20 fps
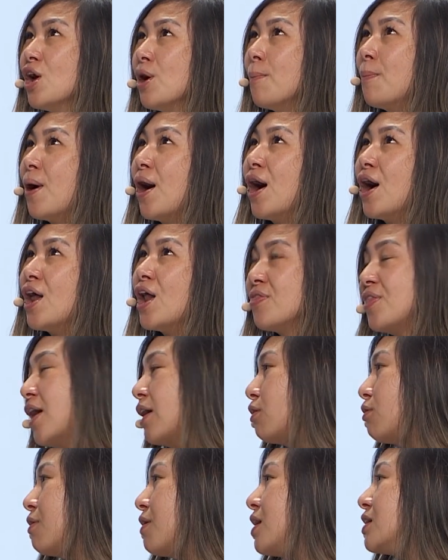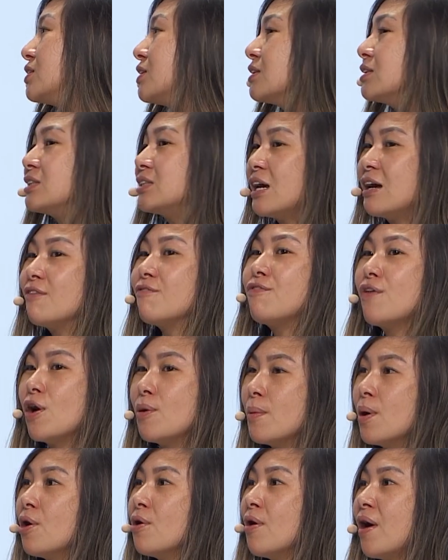but that creates insane
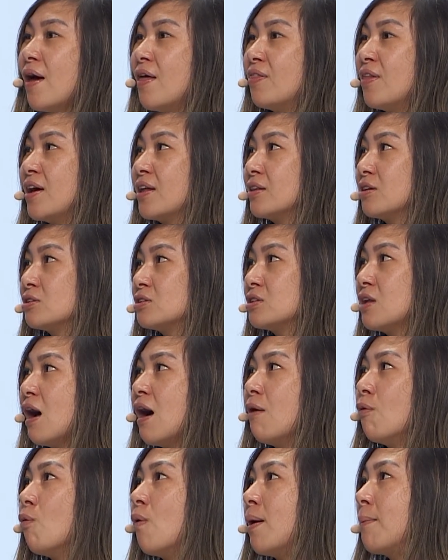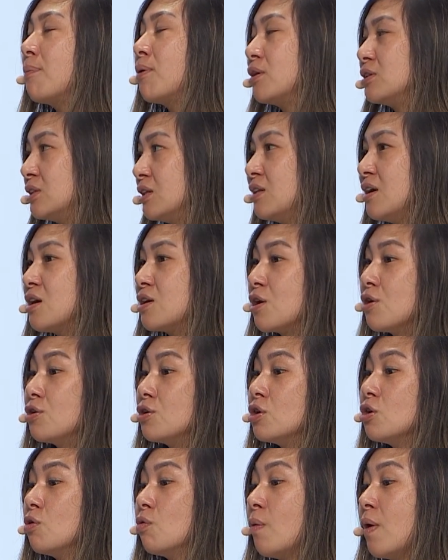FOMO and like there's not one person they go
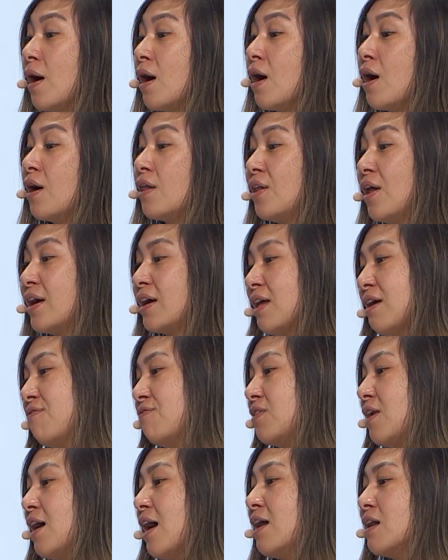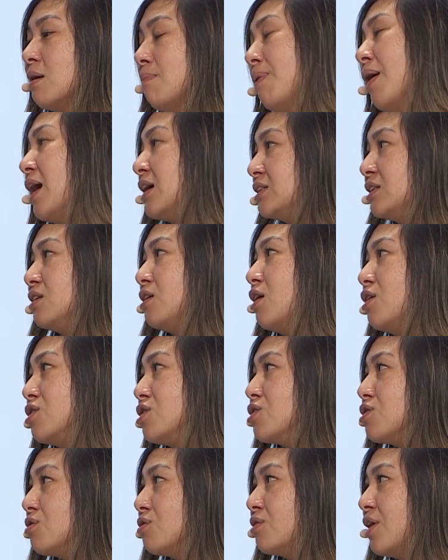to where like if they end up passing on
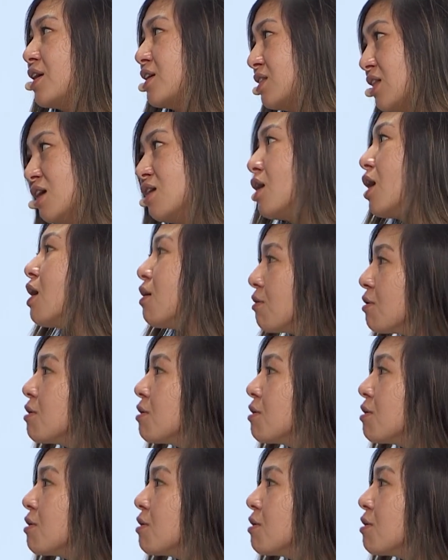you, like they know.